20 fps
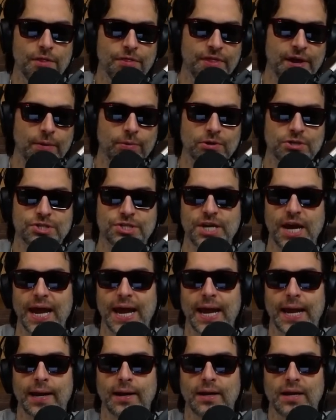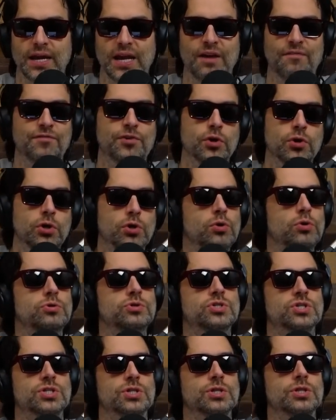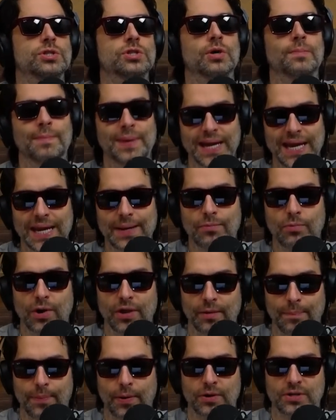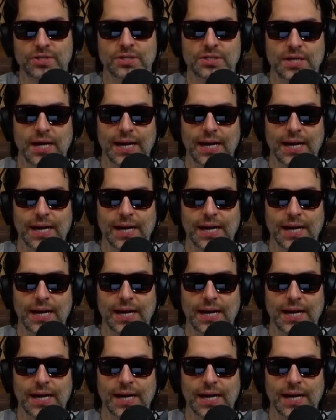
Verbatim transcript: they were saying if you use the meme where the person's